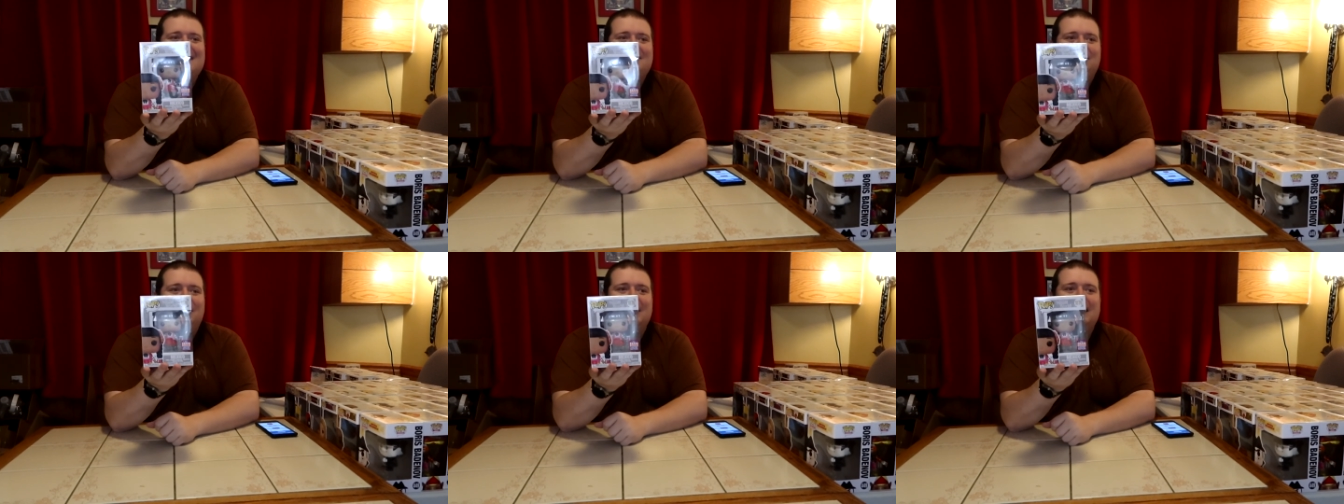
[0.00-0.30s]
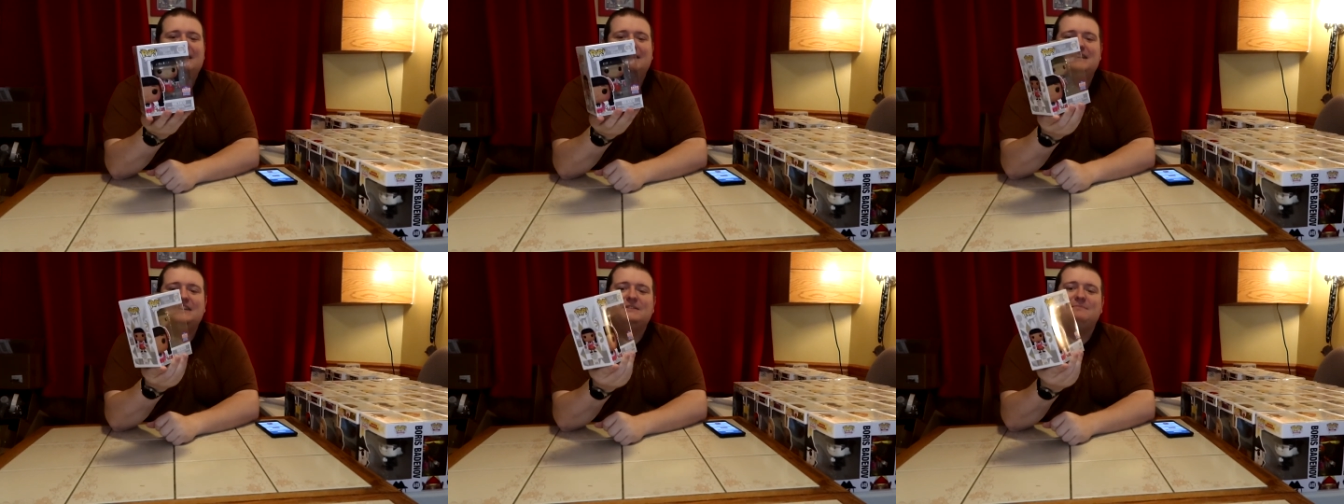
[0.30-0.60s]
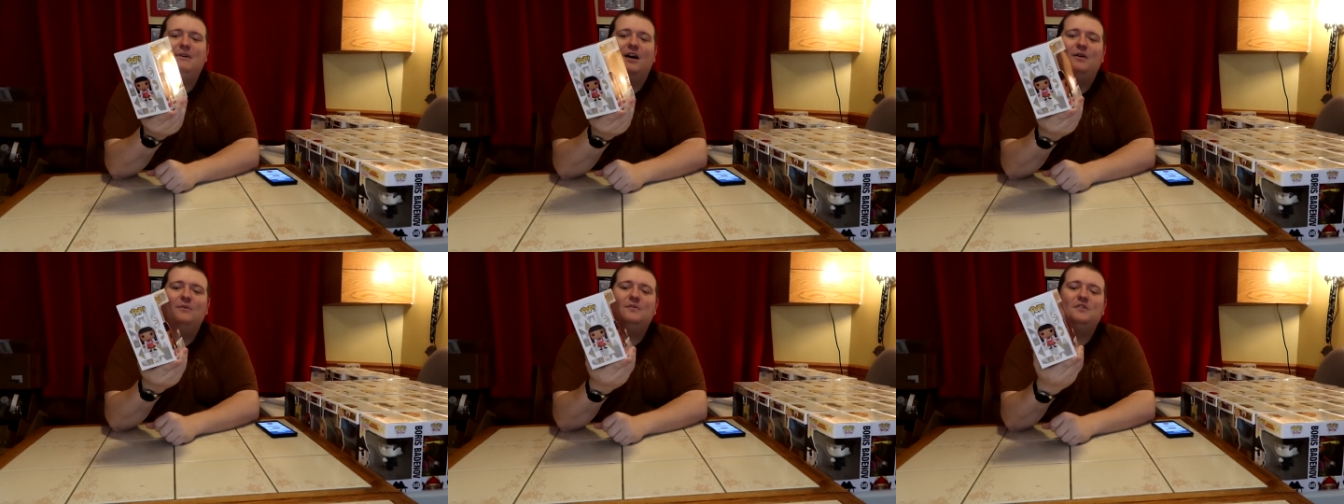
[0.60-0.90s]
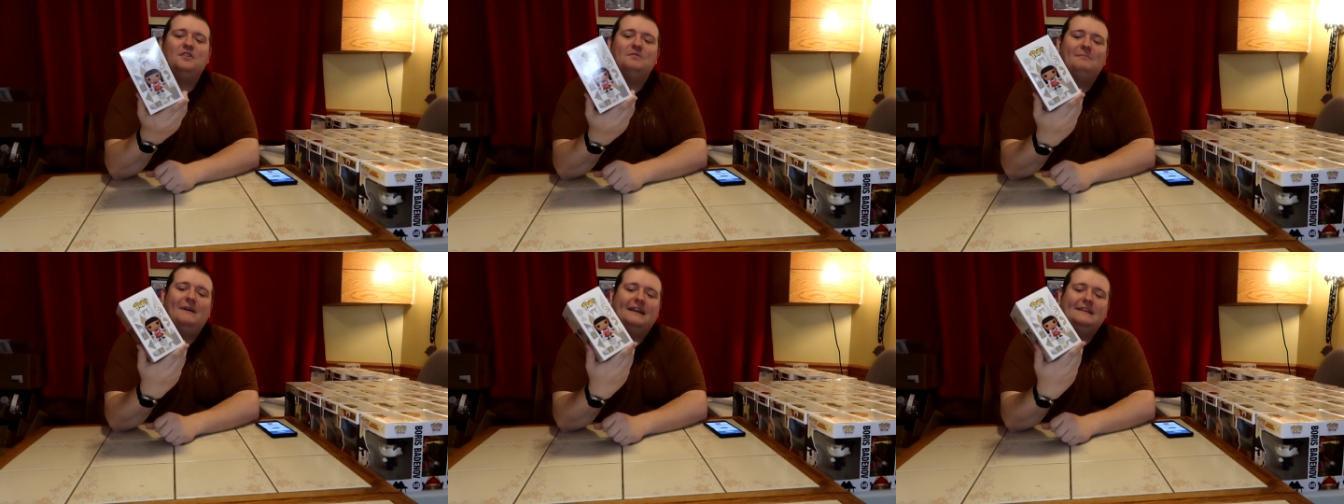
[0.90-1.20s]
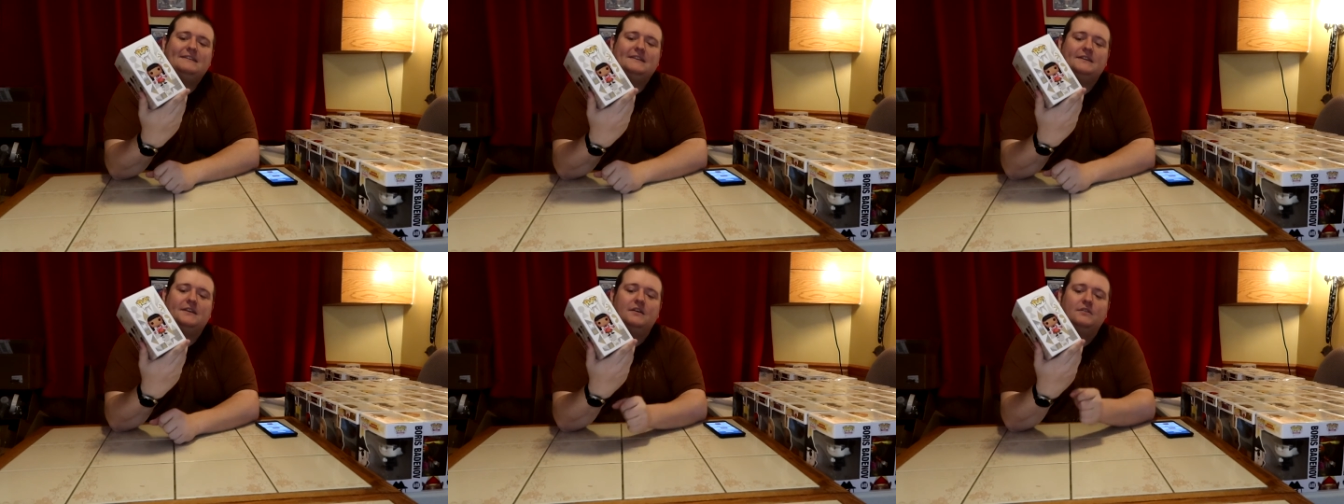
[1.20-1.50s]
But it's a Small World
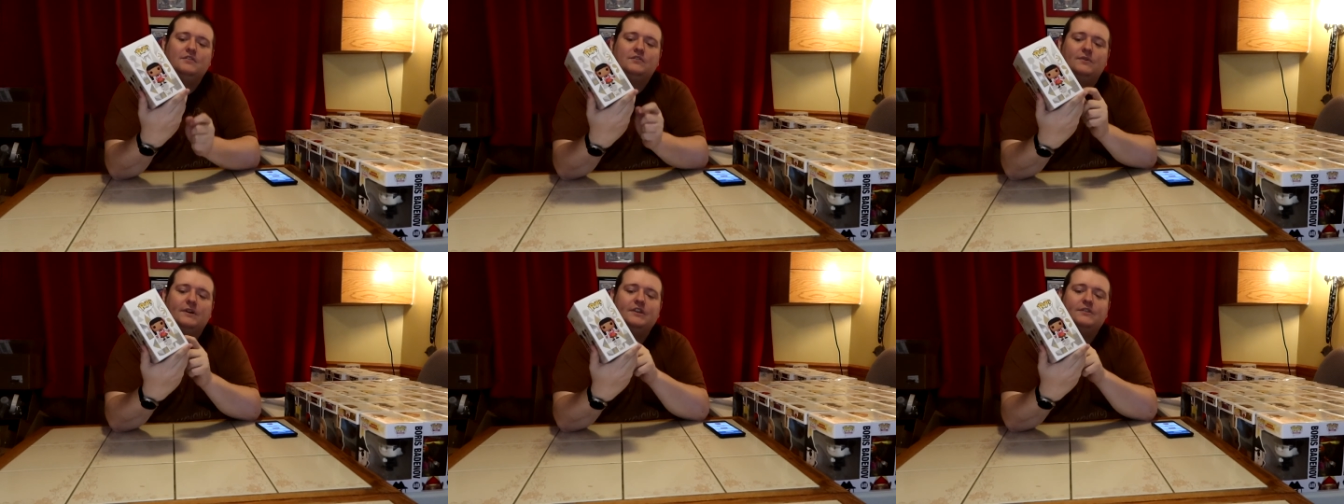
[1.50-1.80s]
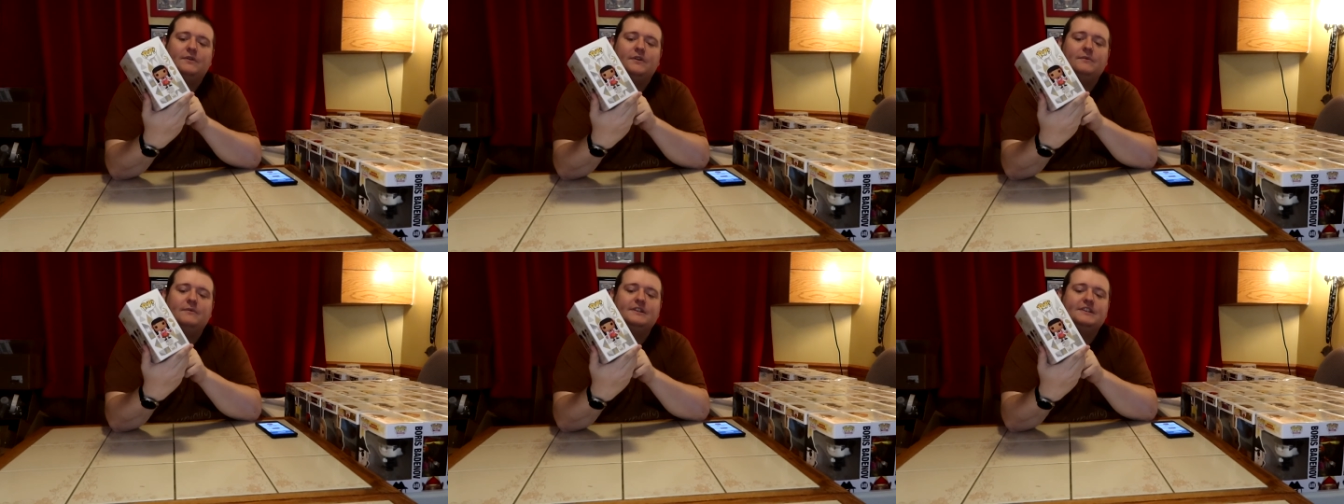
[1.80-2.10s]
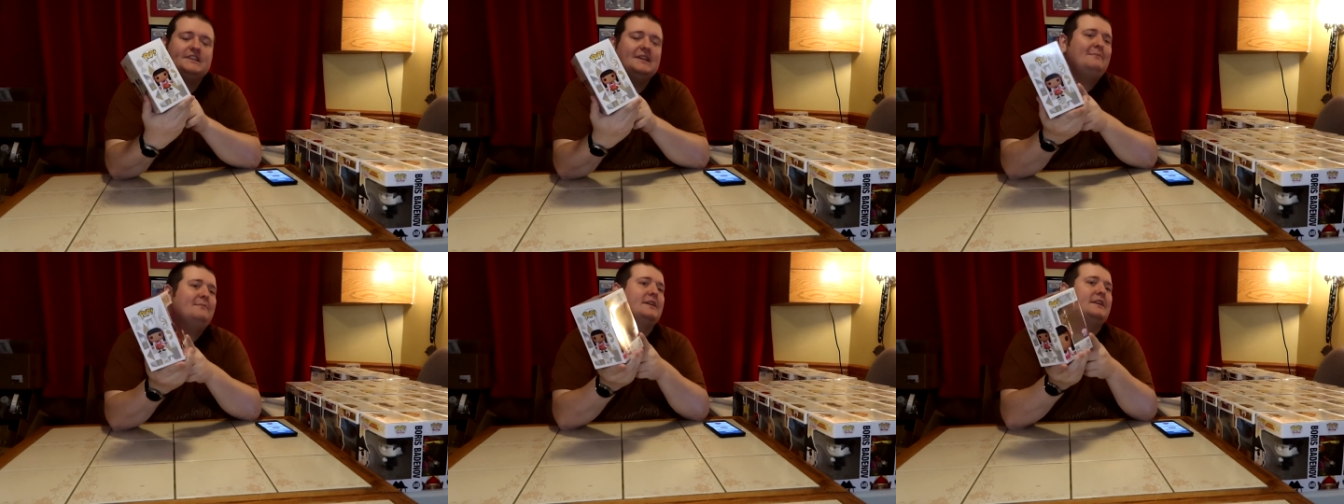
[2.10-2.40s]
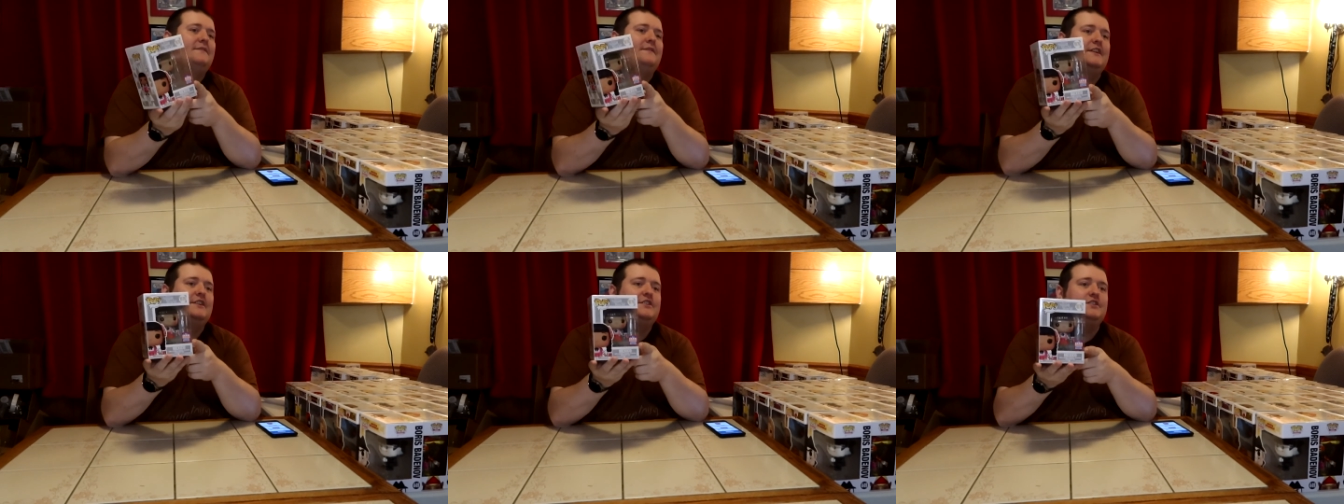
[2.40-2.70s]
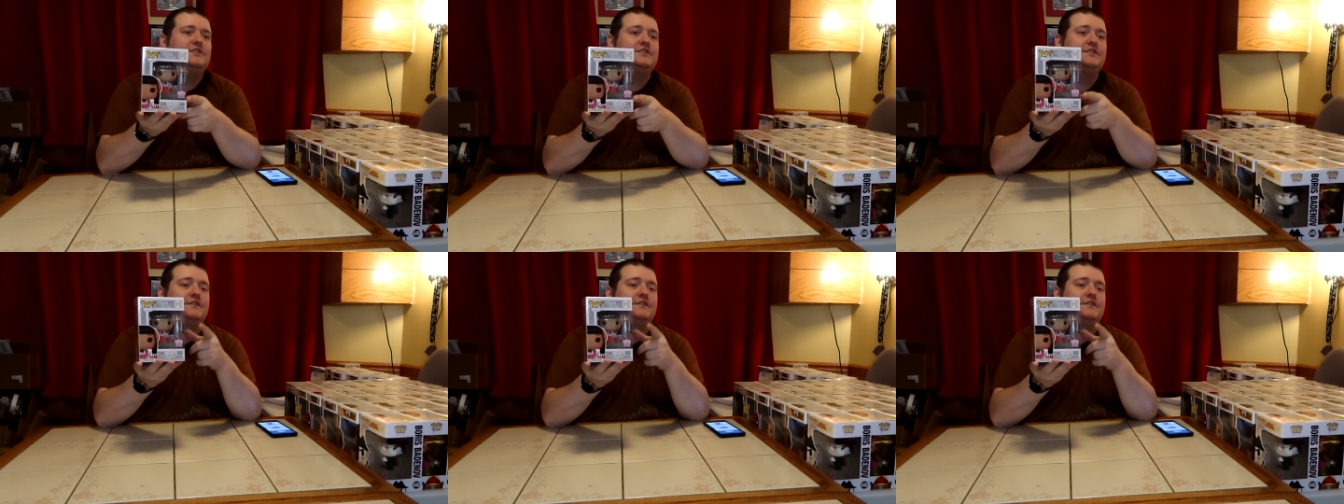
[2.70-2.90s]
Mexico 2021 Summer Convention,